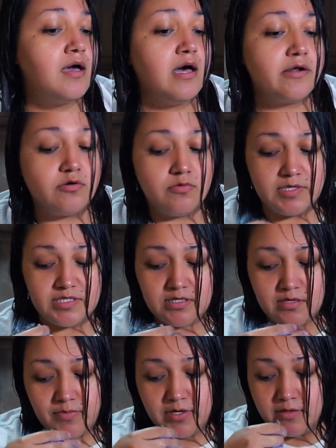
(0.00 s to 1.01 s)
I don't know what's in
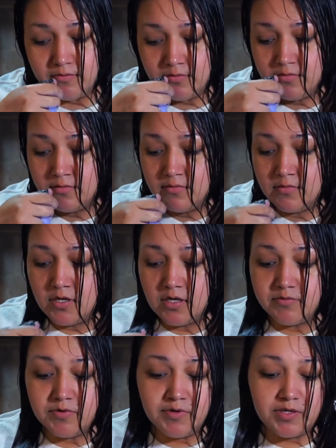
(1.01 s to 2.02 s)
it, but
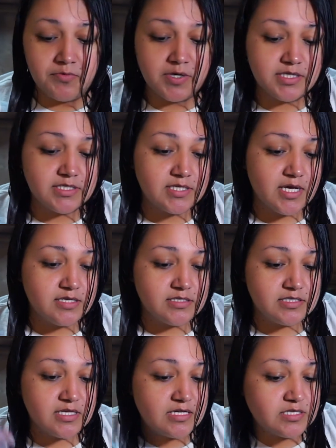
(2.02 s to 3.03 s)
let me read what it says.
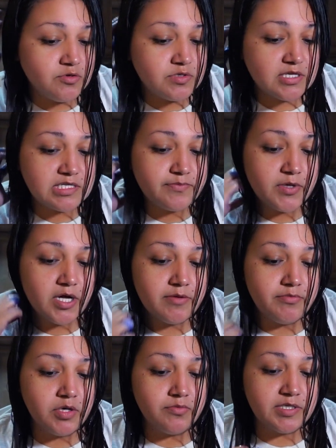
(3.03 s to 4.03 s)
It says, who says
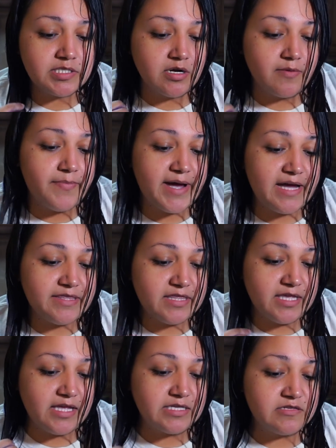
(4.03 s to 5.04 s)
blonde moments are bad
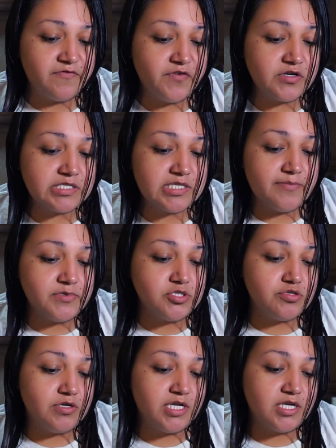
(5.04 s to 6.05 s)
things? The first step in
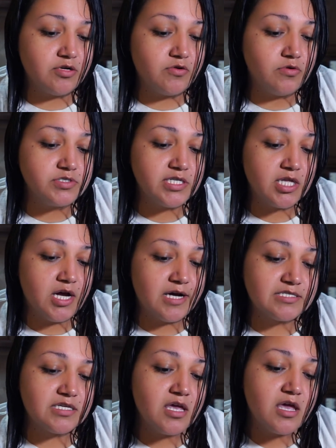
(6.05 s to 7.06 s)
treating your golden
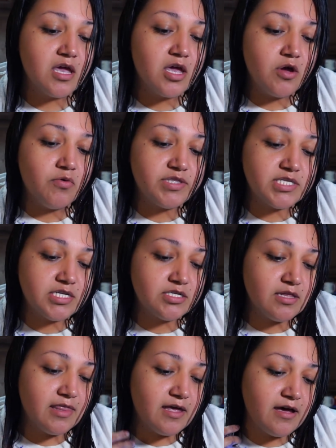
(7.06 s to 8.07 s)
locks with
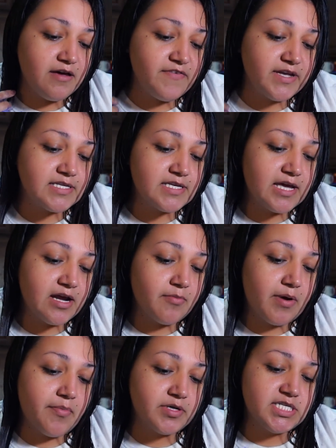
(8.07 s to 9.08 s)
tender love and care
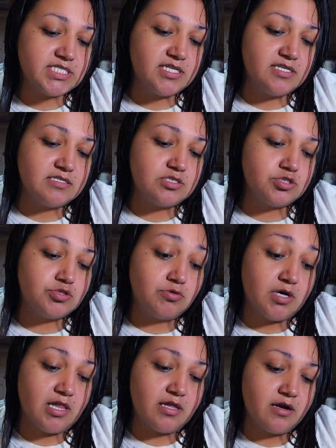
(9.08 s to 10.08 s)
by protecting its true
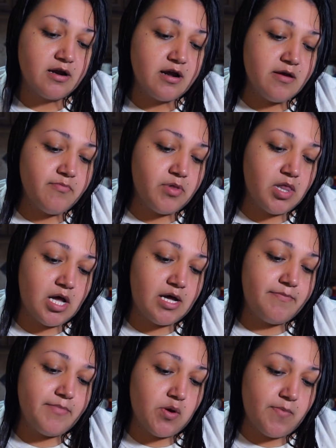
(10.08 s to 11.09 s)
color.
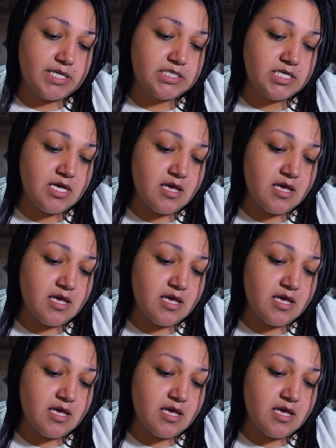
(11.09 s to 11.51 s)
Blonde moment.